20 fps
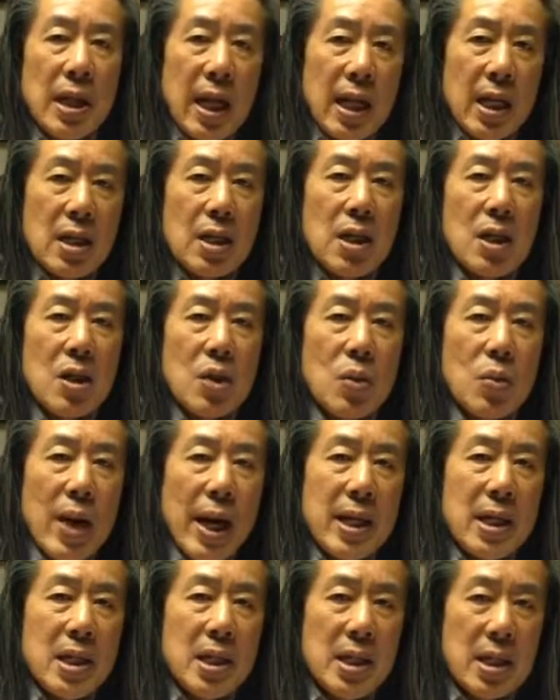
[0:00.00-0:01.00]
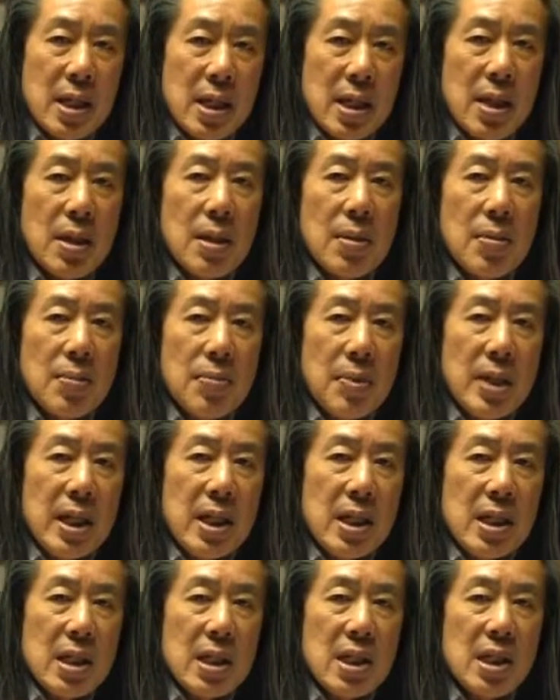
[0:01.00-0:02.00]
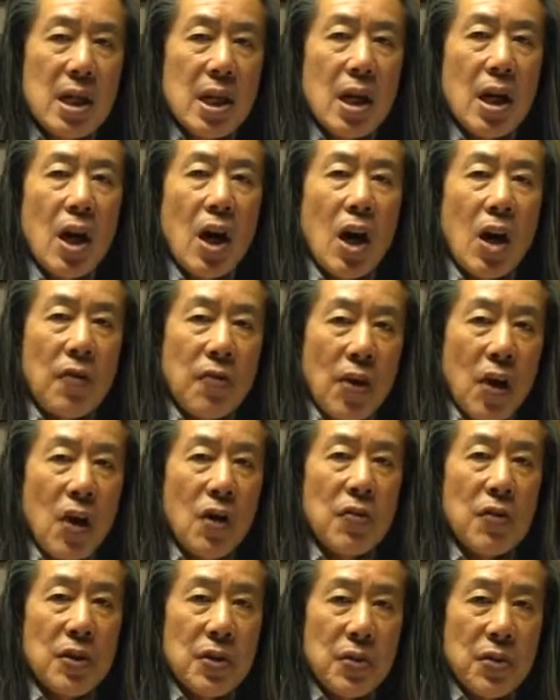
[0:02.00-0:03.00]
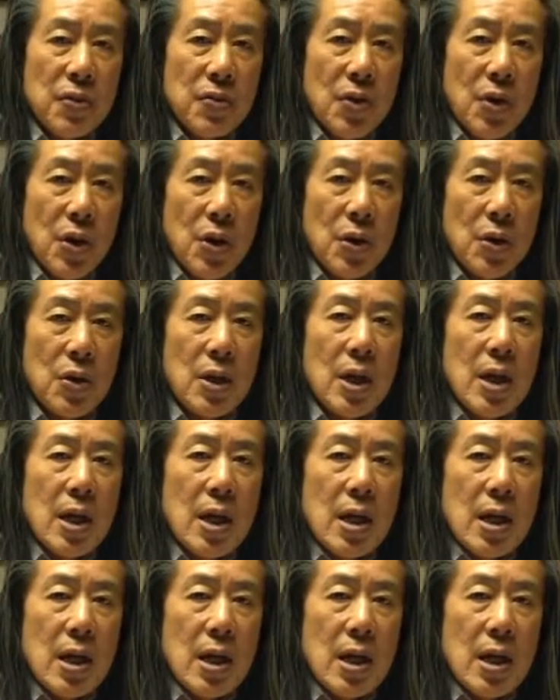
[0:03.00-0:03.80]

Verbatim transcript: technocratic means of overthrow.